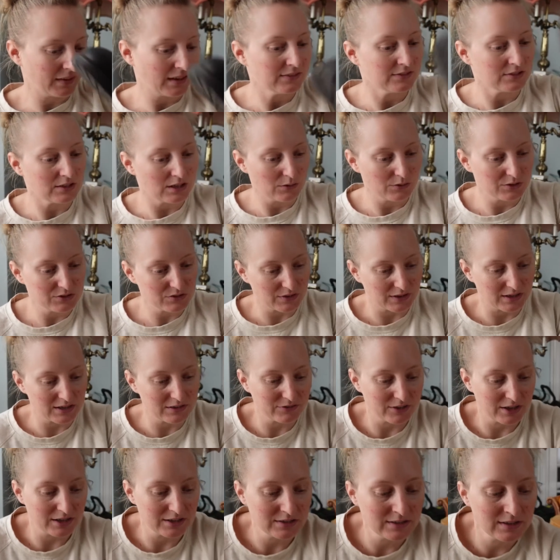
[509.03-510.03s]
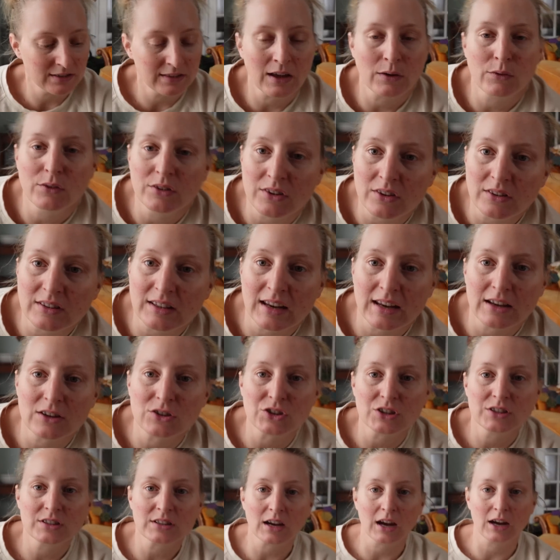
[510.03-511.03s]
So that was very fun. That was a
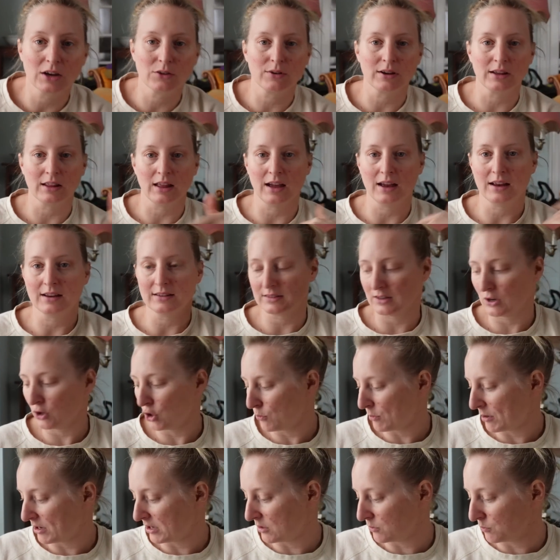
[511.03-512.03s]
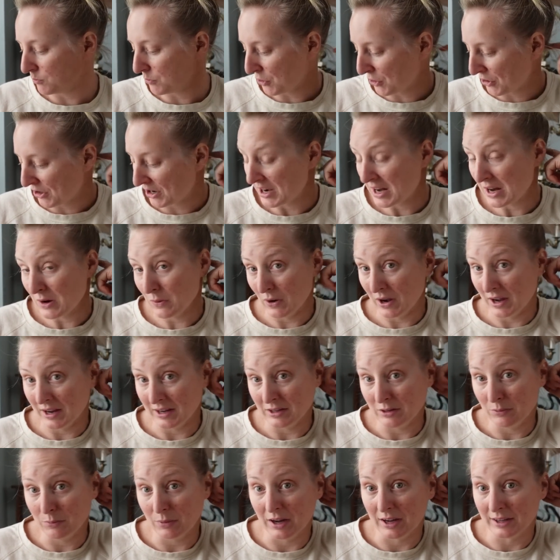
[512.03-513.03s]
tangent, I realize. I hope I didn't bore
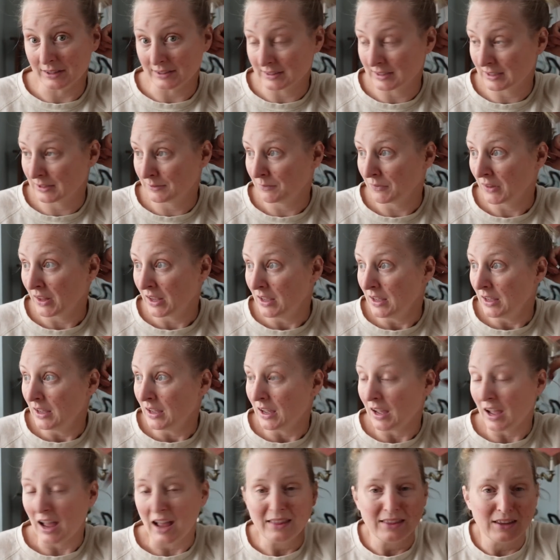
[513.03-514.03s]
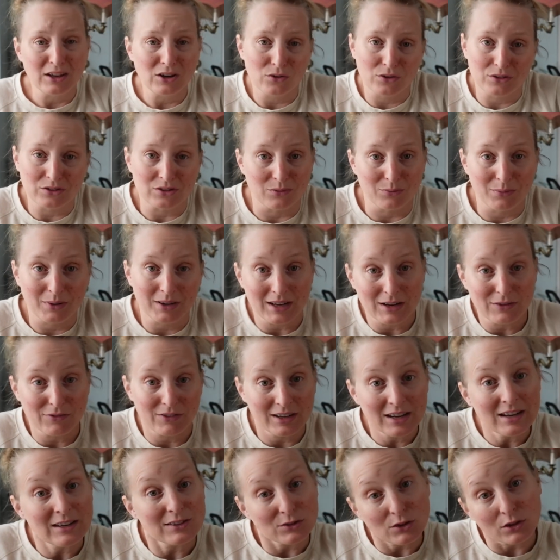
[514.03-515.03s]
anyone, but I thought it was a pretty
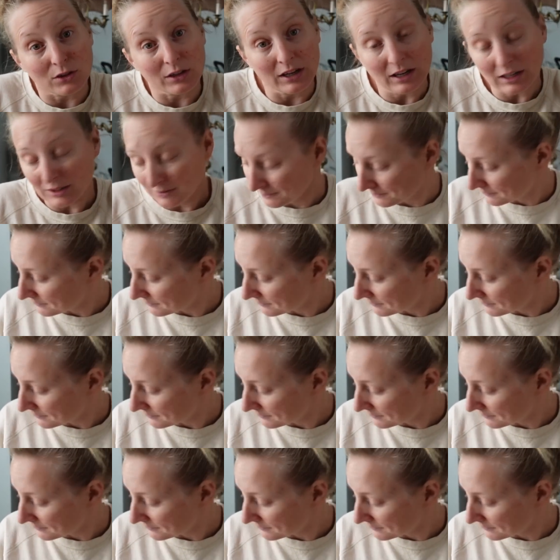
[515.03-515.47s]
funny story.